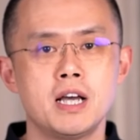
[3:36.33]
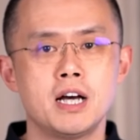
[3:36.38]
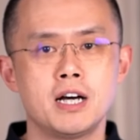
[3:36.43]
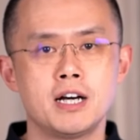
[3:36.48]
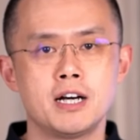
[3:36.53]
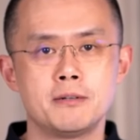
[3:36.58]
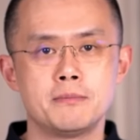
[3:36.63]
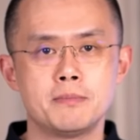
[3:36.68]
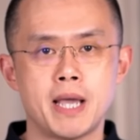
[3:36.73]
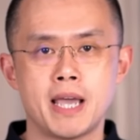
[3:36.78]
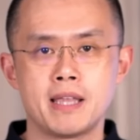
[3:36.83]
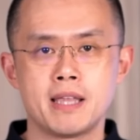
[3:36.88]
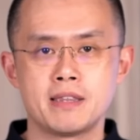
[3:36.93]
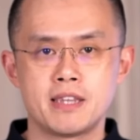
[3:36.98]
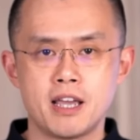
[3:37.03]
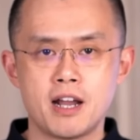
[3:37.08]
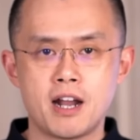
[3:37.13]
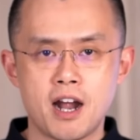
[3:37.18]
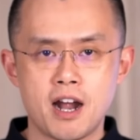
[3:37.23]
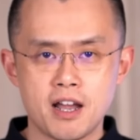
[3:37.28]
Um, and
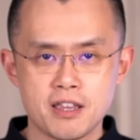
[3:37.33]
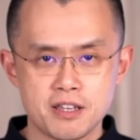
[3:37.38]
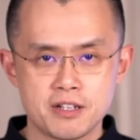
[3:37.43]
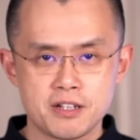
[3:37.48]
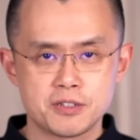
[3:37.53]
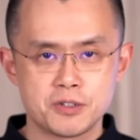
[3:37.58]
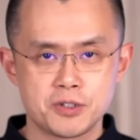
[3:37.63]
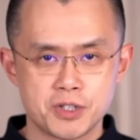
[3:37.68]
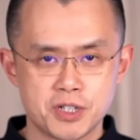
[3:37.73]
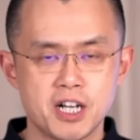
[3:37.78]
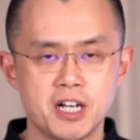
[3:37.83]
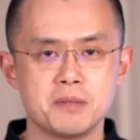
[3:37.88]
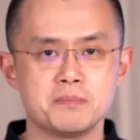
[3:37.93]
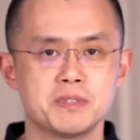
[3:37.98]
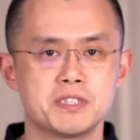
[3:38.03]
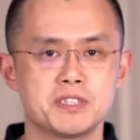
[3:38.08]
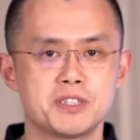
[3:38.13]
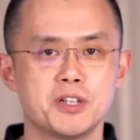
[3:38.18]
there are others to come.